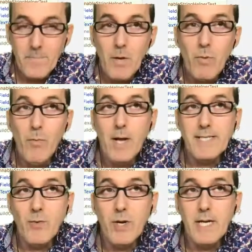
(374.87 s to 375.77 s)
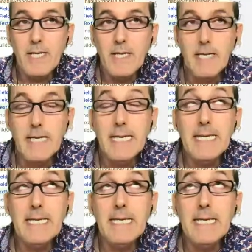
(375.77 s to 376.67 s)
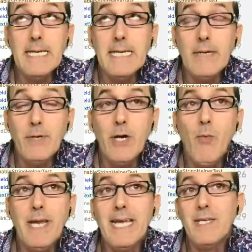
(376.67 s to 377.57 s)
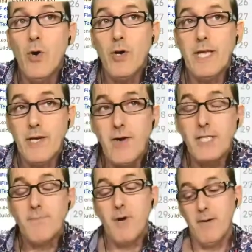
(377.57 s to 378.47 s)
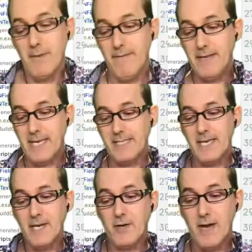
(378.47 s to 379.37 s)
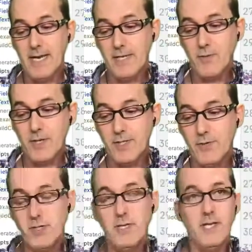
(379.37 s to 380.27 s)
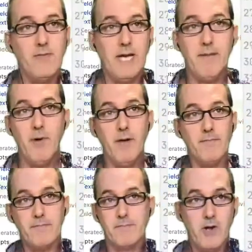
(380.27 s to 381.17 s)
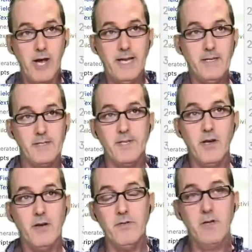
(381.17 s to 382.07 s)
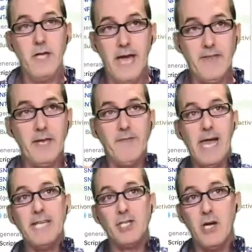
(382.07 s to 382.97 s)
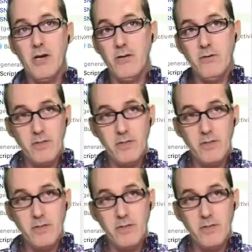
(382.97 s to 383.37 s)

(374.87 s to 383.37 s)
we want it to work in, we don't want to ignore the integration problem. If it doesn't integrate into our solution, then we got a problem, all right? So at the end of the last show,